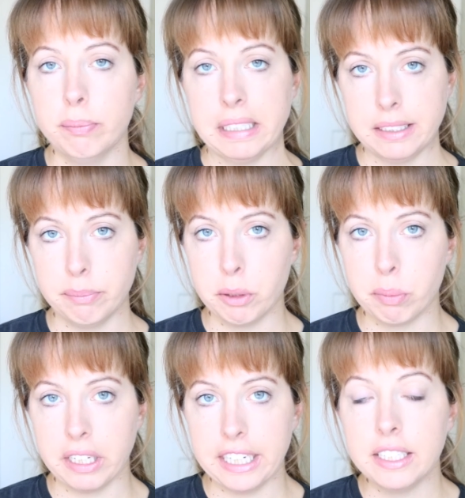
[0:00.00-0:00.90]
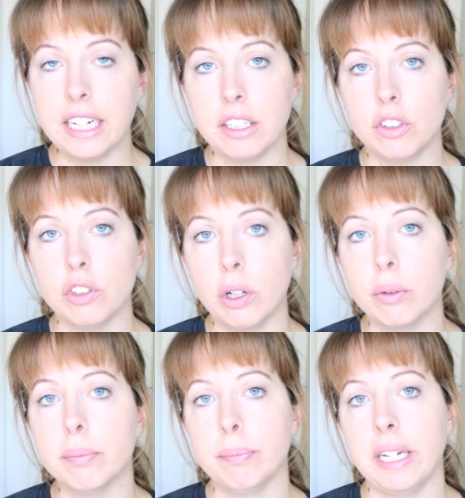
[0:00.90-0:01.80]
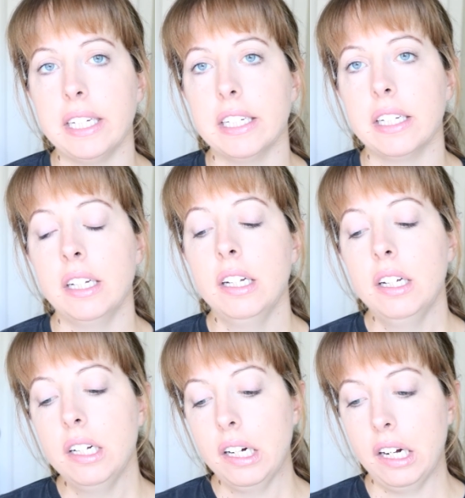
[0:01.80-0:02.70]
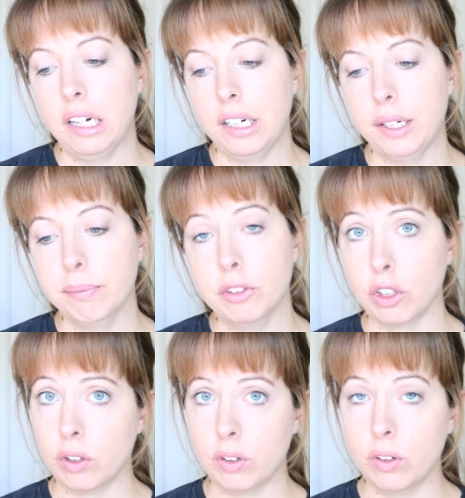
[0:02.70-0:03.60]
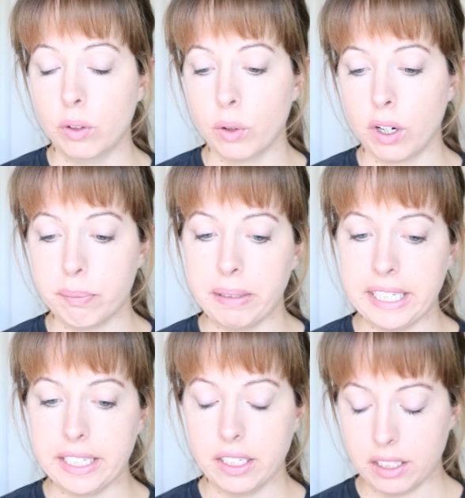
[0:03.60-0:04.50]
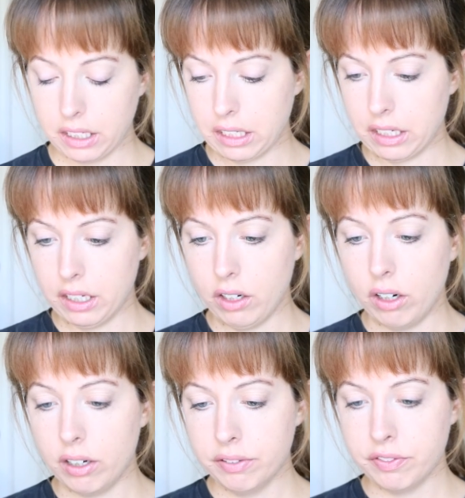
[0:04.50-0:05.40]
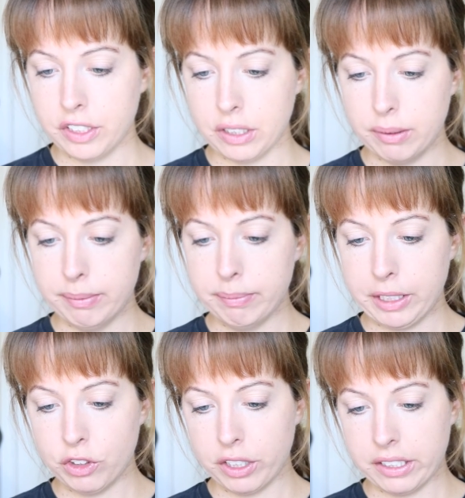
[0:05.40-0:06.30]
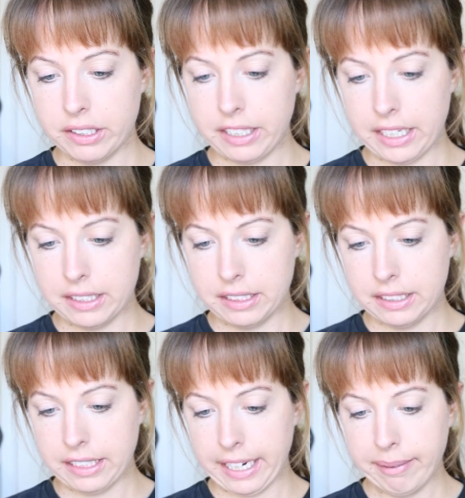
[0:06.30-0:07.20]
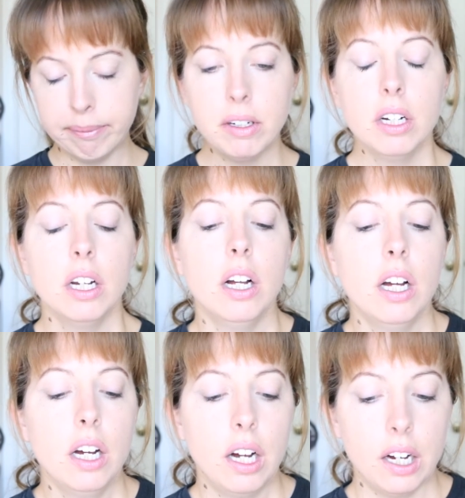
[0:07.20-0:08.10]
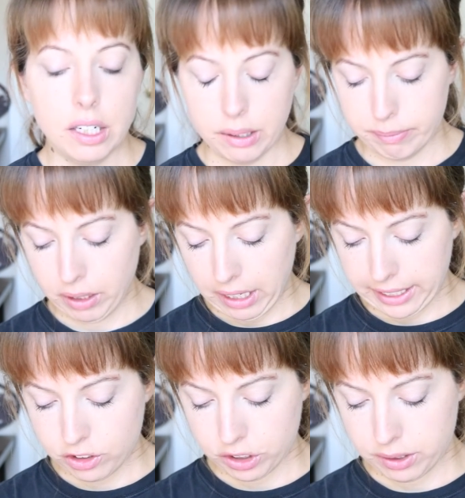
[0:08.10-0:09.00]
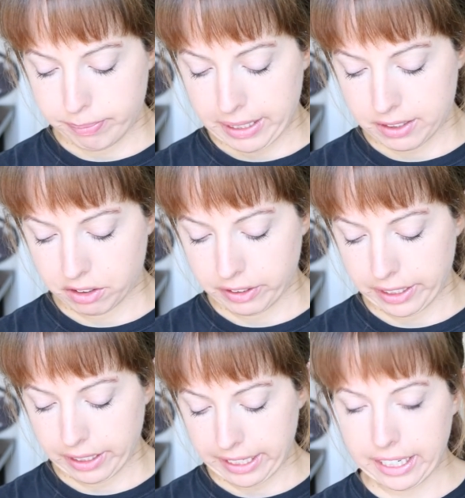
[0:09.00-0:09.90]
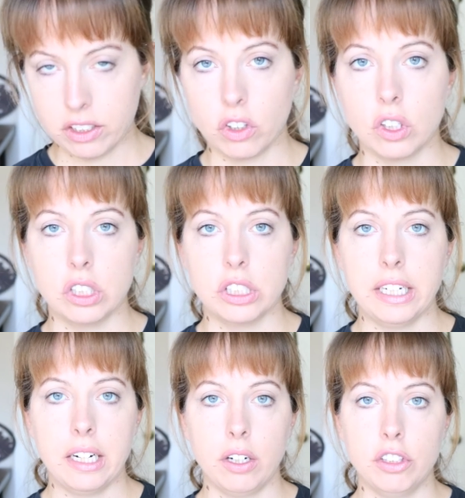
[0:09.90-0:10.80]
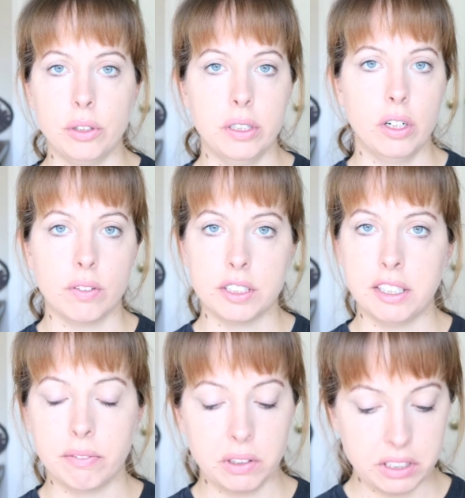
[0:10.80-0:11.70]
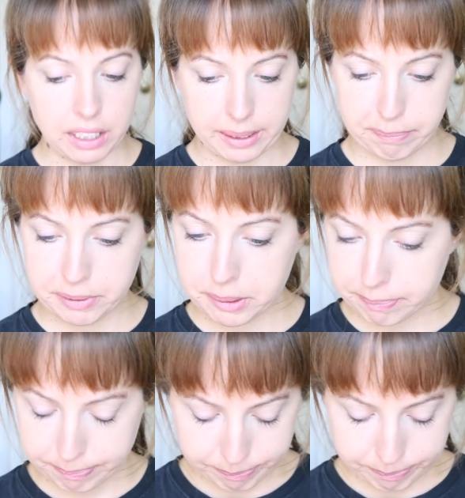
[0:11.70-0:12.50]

mess up your blade and don't make it um, dull or make it uh, off, you know, make sure it stays the same. Um, I just basically, I had to learn how to do it over several times